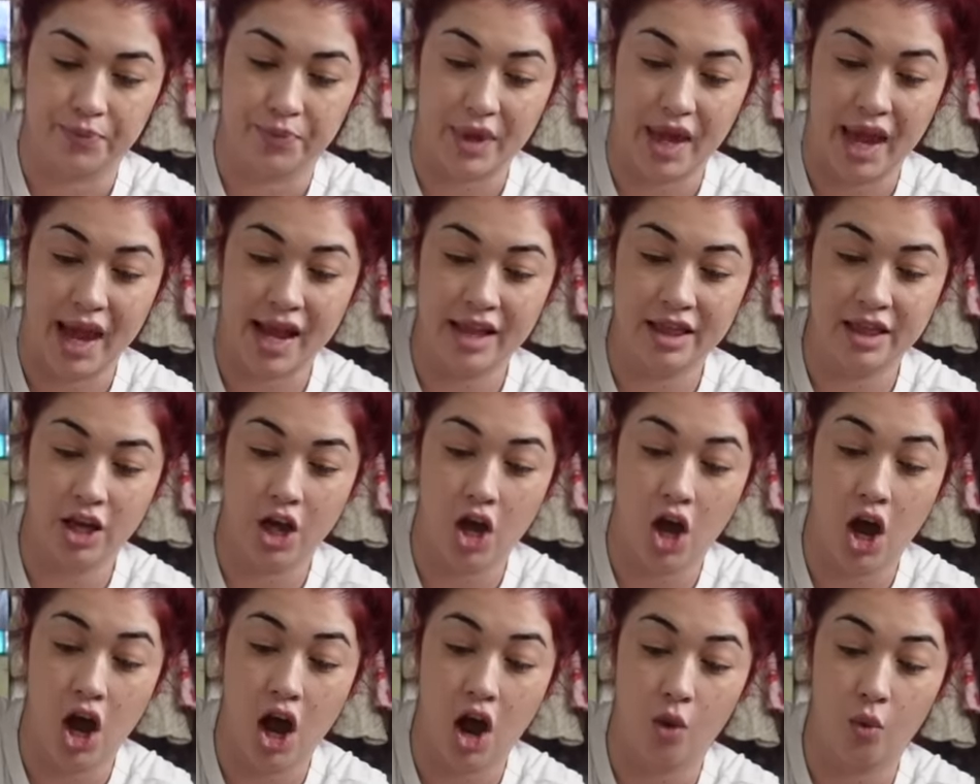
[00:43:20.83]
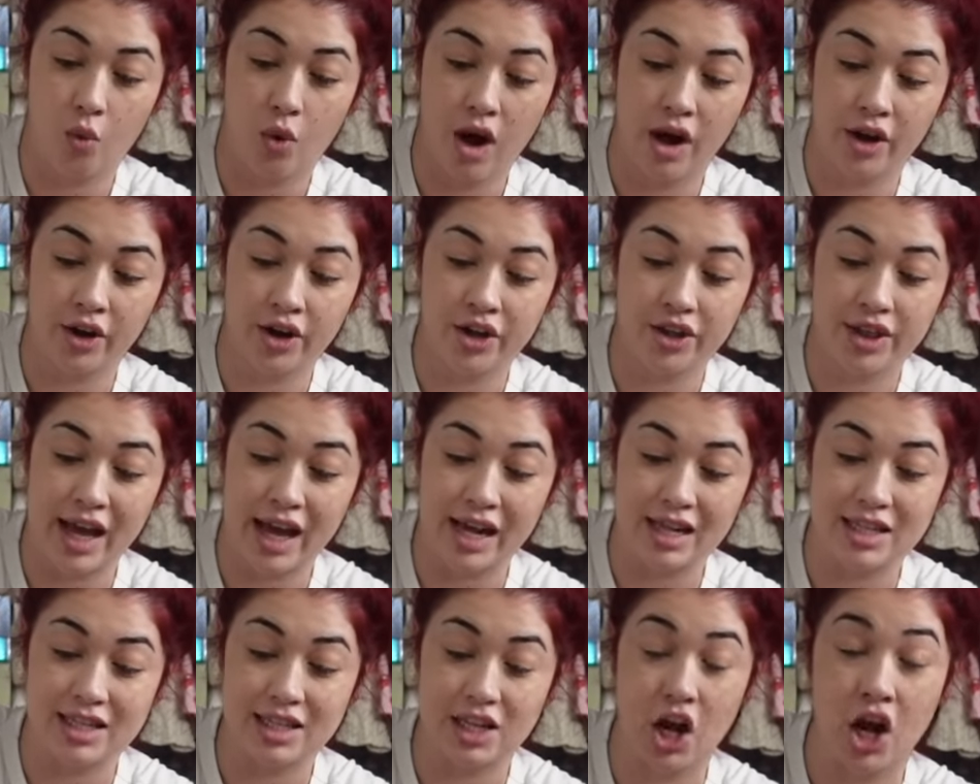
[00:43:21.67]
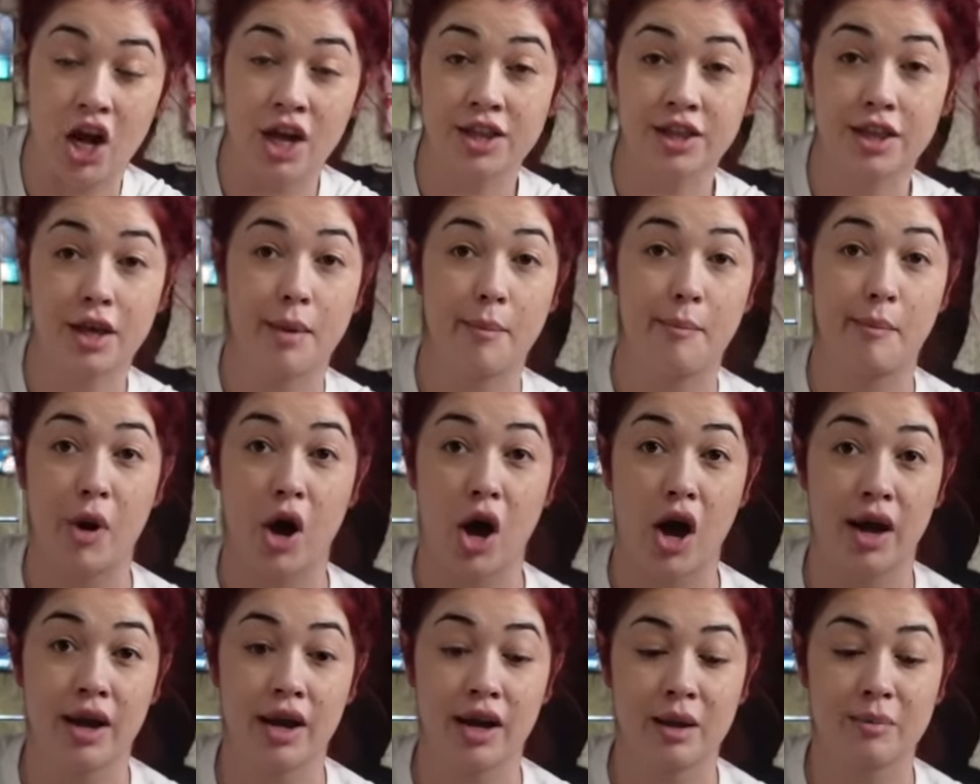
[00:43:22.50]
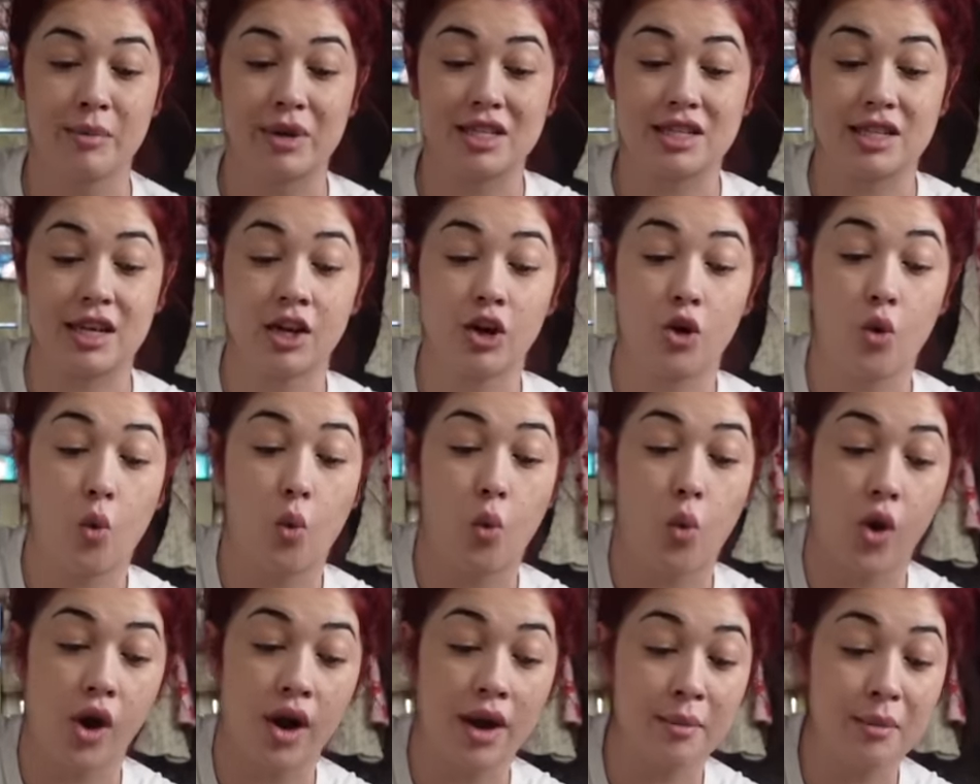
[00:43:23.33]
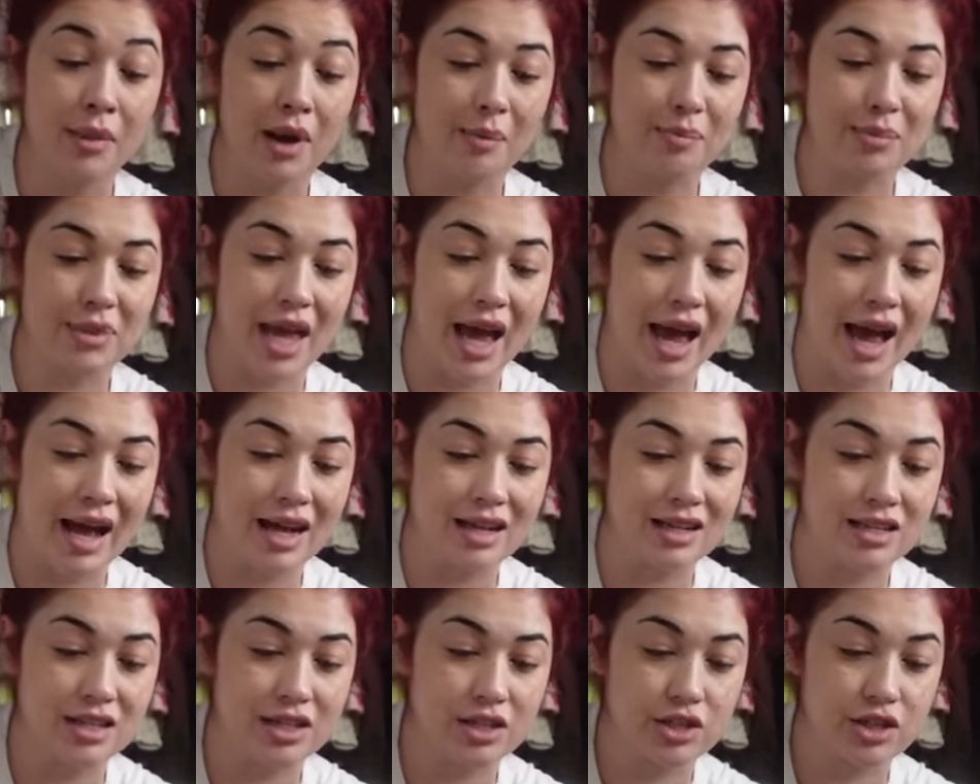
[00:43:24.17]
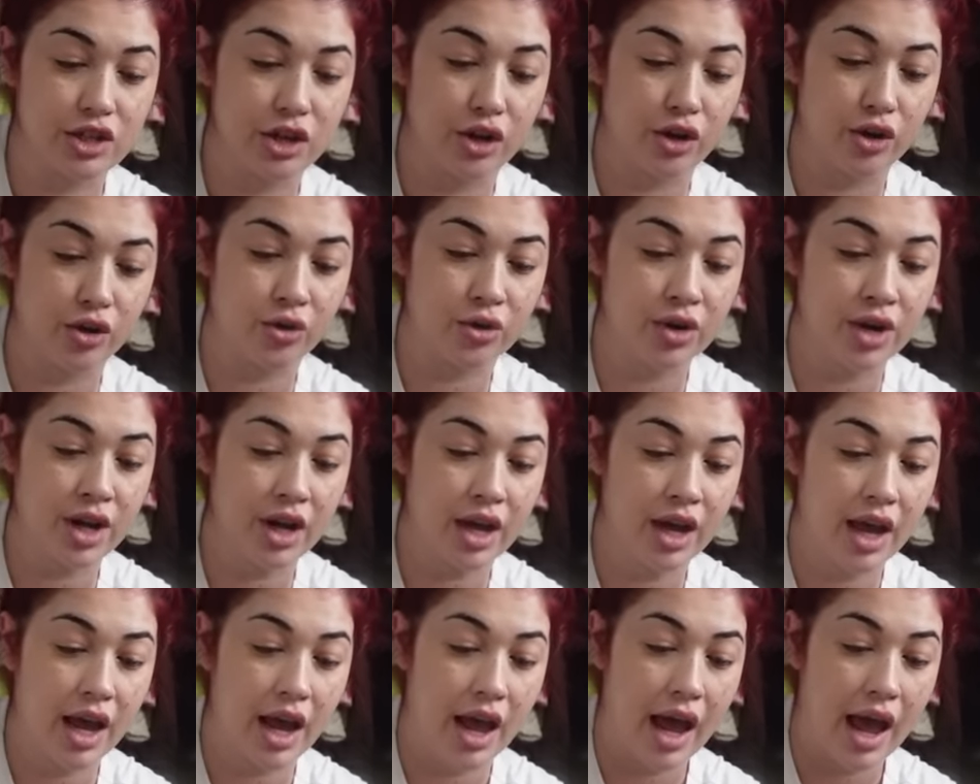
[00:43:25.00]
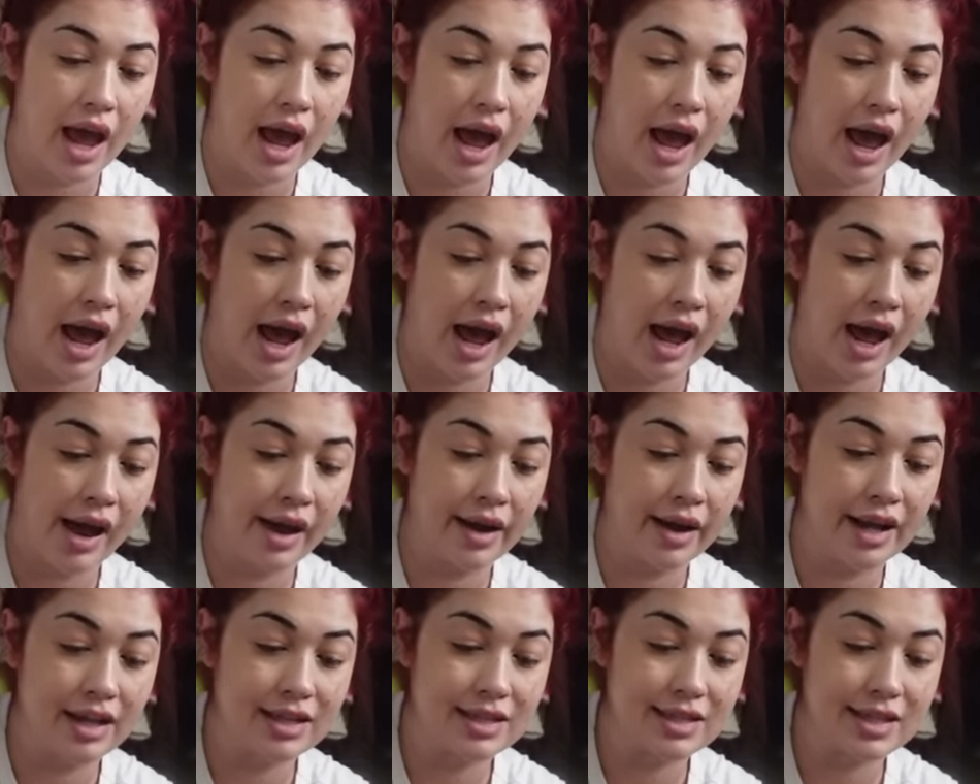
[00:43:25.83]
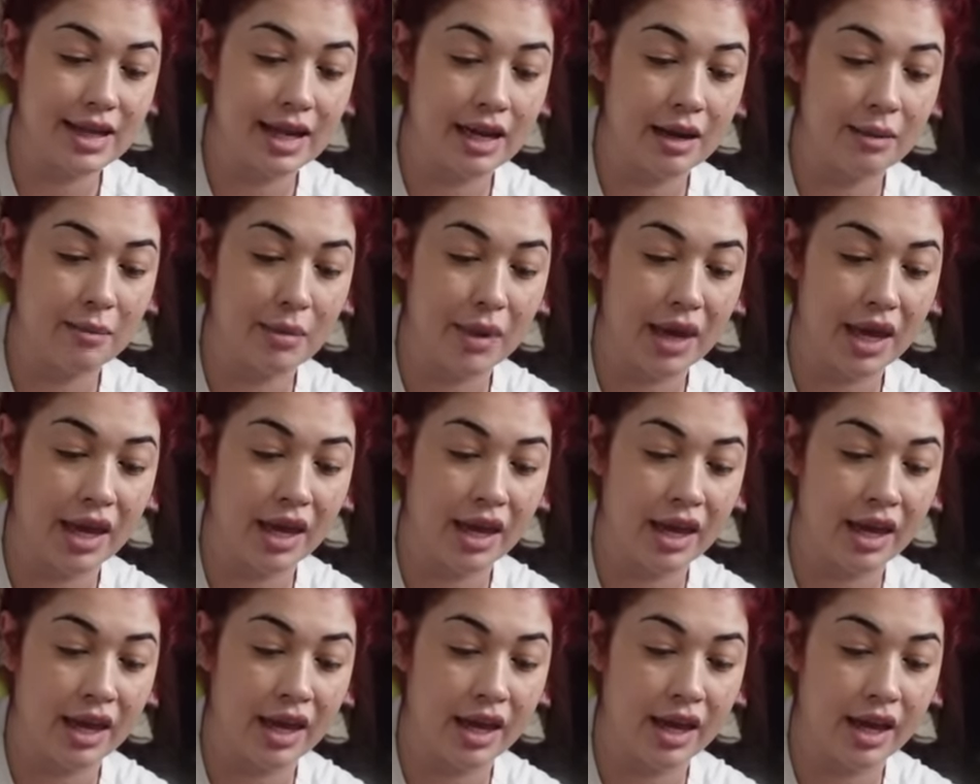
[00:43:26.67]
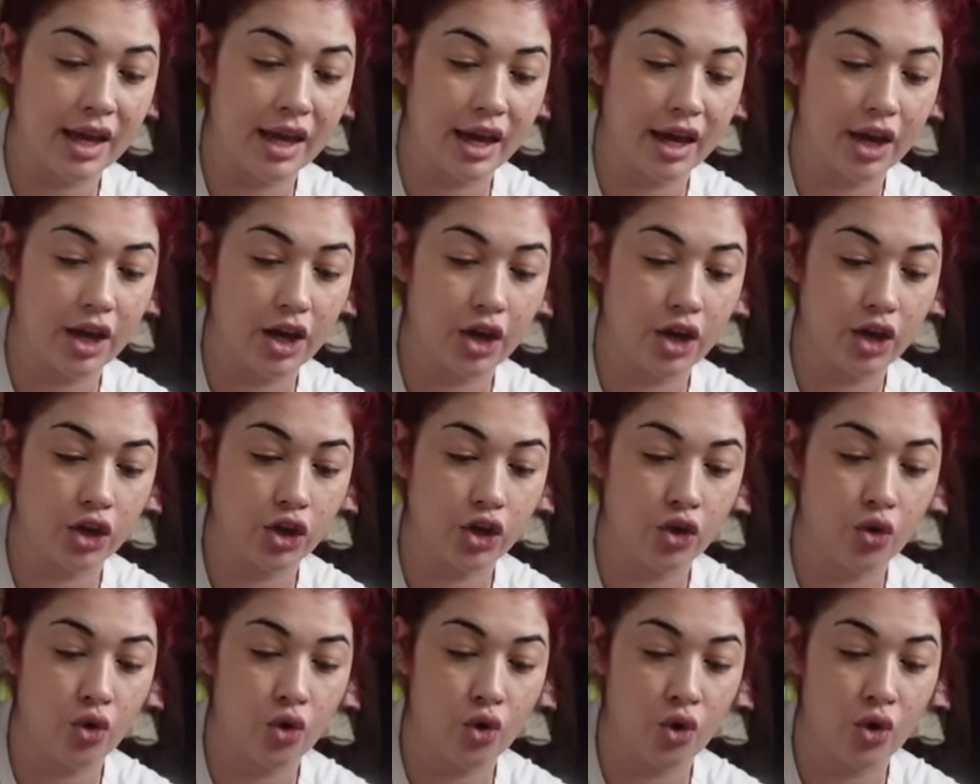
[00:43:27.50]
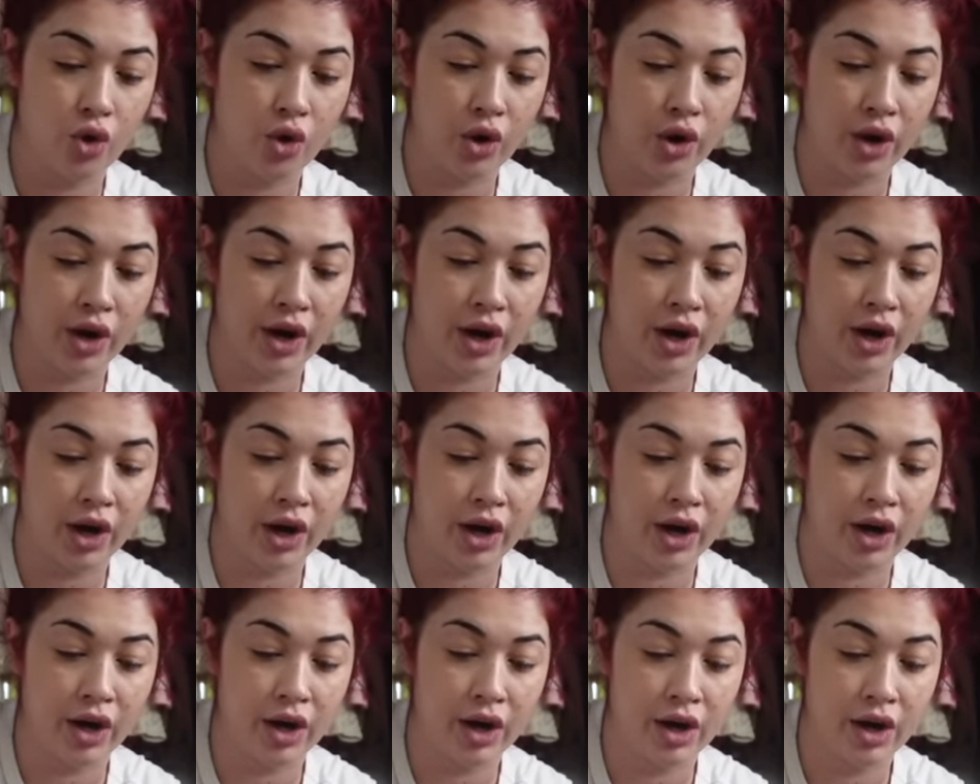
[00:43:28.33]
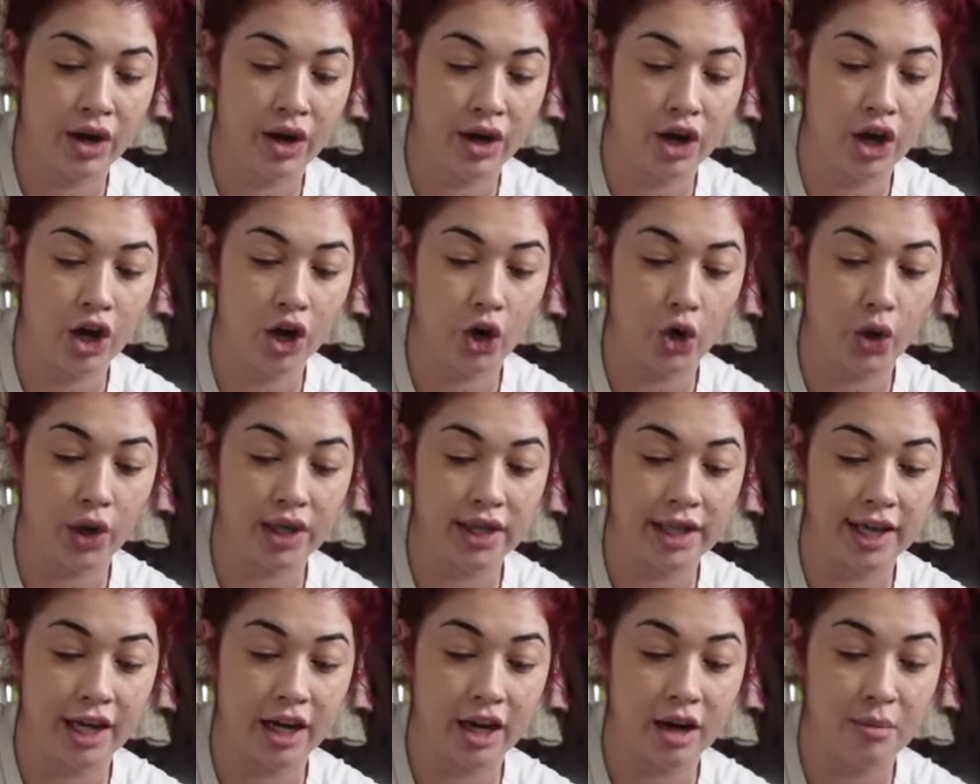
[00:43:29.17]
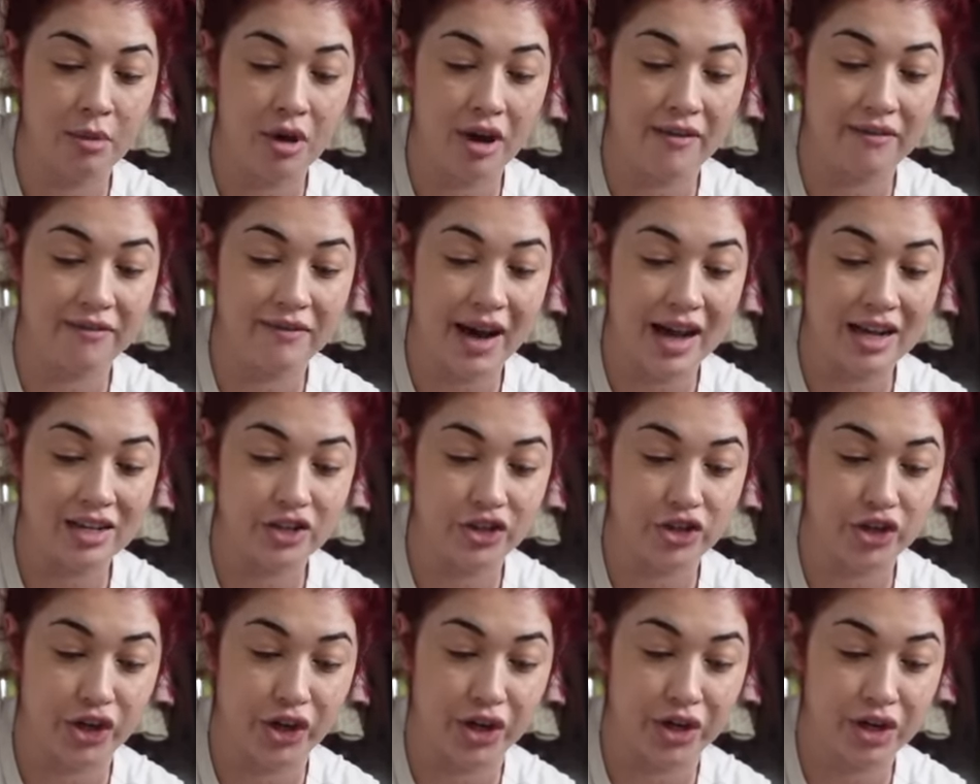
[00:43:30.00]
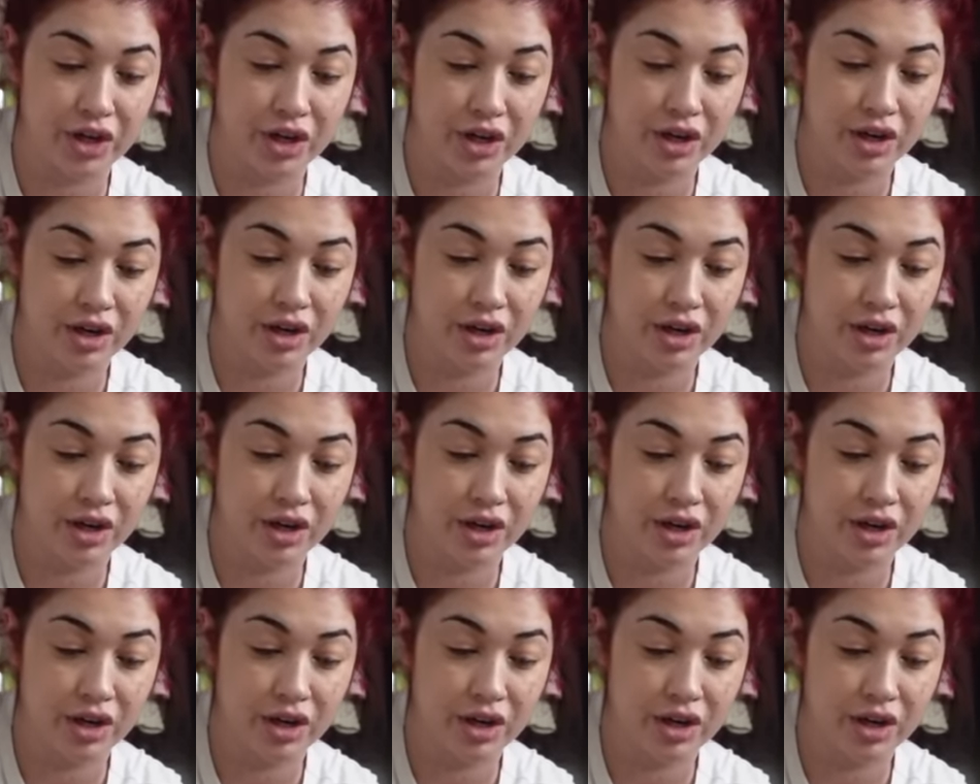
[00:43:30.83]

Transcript: And the hot water that's on the bottom is going to warm up the acetone. And it's going to make your acrylic come off faster.